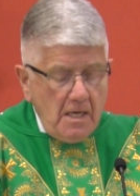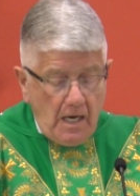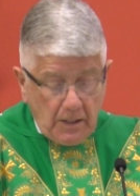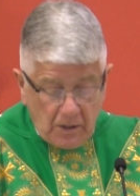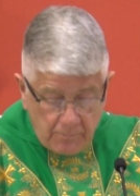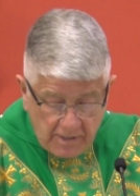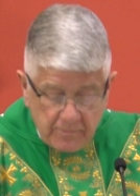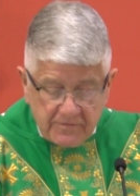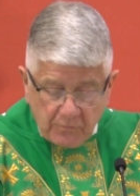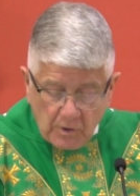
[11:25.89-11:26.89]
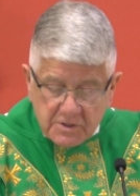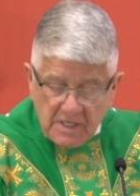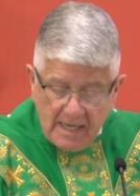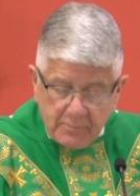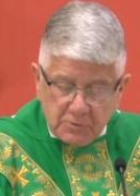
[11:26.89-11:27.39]
A commitment, for
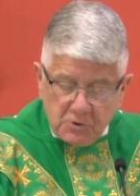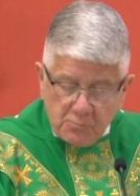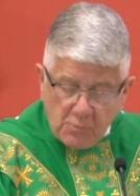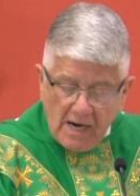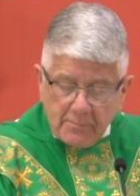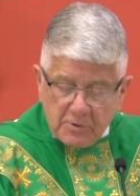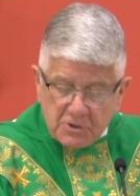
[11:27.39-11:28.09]
example, to proper